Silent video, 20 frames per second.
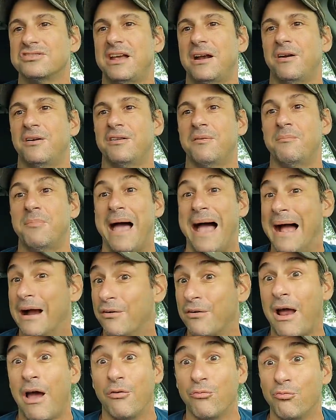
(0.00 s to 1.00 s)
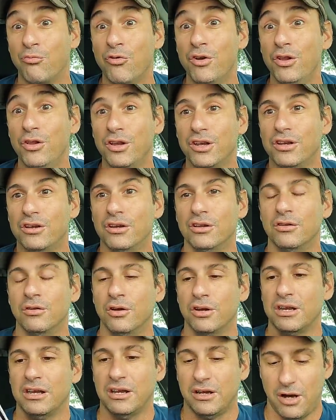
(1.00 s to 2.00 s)
there in the background. Really good
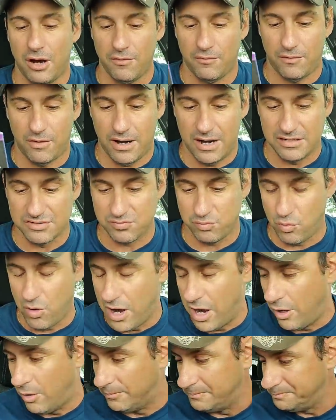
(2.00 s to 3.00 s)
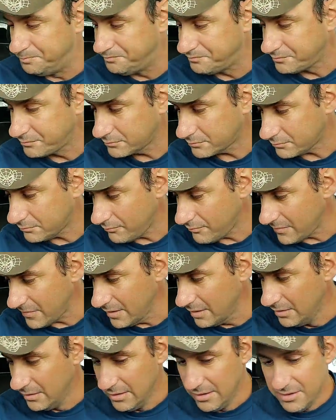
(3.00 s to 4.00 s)
looking cover as well.
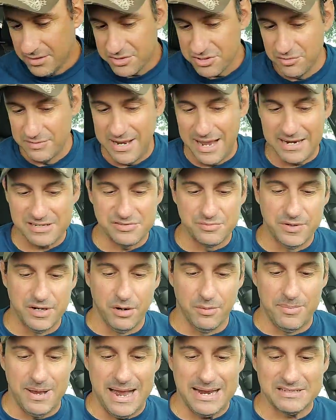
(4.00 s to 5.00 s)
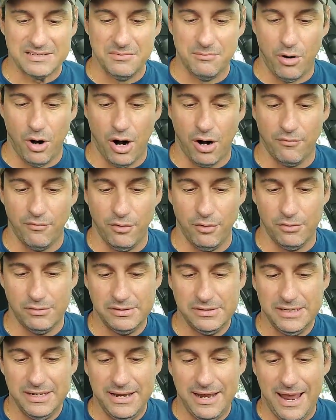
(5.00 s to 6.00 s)
So next we go back to Marvel,
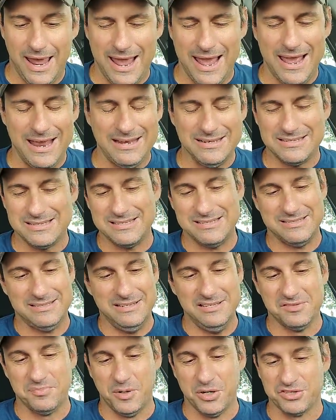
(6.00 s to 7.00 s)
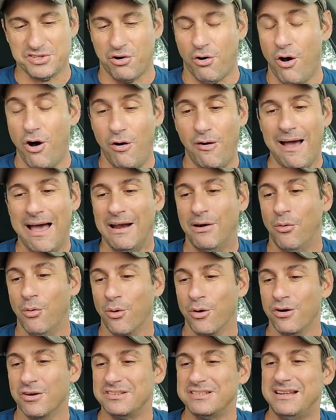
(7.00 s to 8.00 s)
and these books are all out of
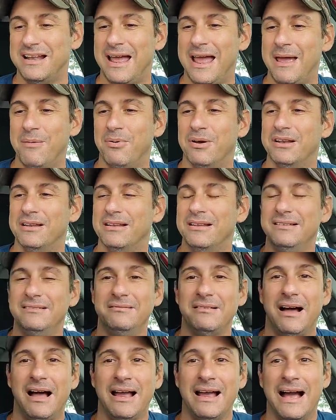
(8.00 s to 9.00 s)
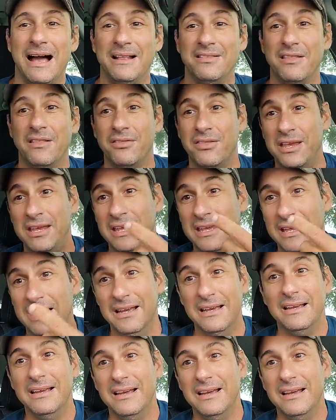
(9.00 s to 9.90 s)
order today, but I got the